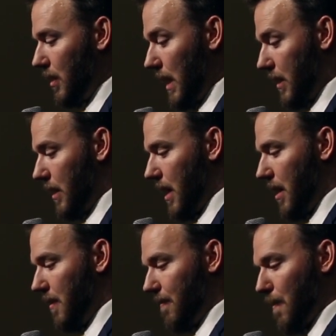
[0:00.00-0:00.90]
like
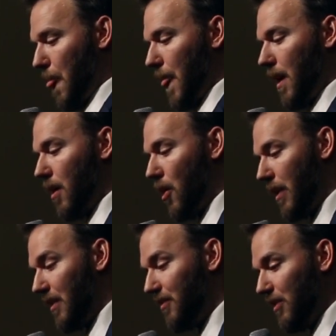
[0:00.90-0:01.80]
that
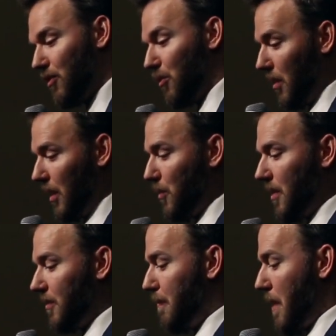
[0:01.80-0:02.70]
are that Caesar really
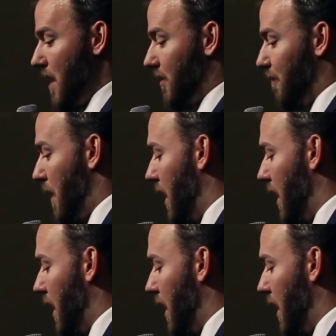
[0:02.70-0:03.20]
was the boss of